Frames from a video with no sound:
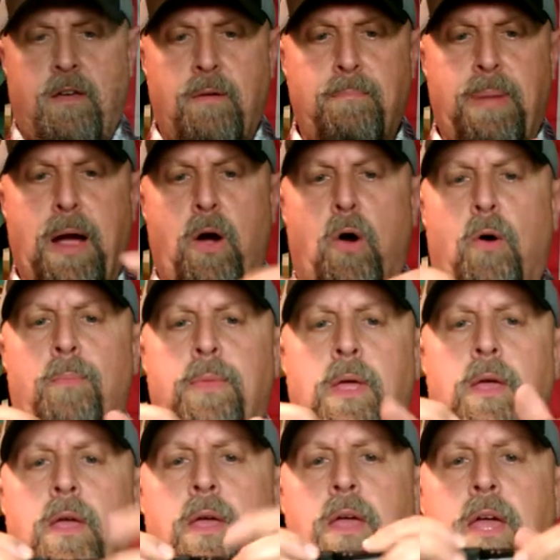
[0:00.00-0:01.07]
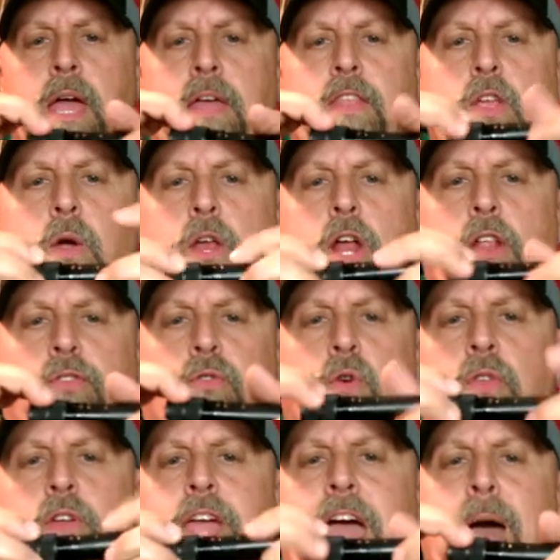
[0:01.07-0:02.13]
barrel and then you can unscrew
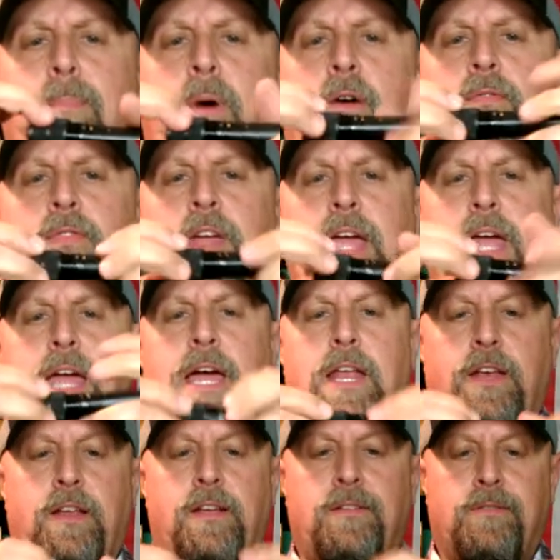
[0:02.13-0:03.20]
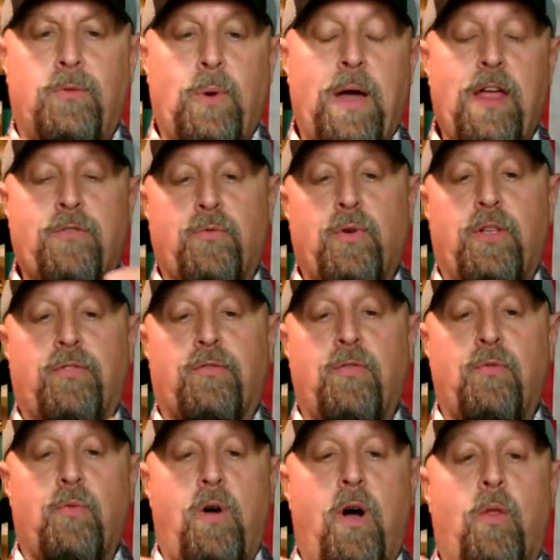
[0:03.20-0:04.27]
the cap off the end. Wow, that's really
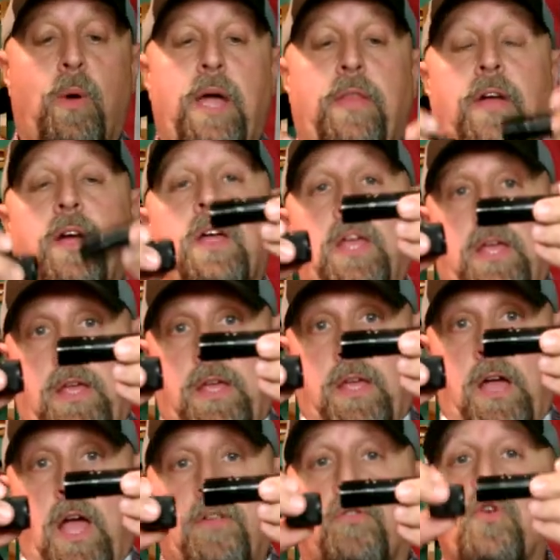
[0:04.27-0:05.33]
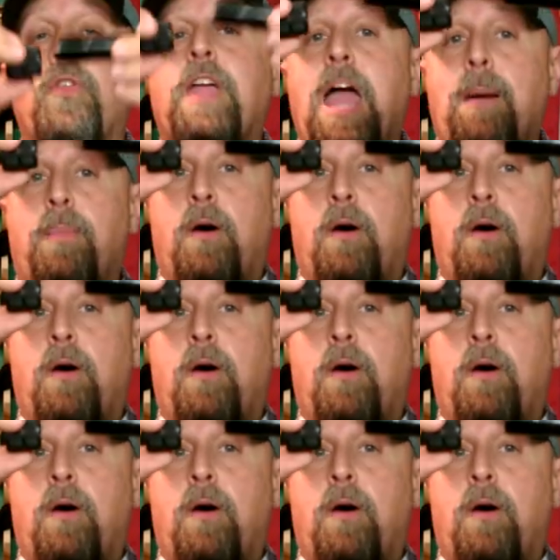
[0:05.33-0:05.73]
screwed all the way in there unscrew the cap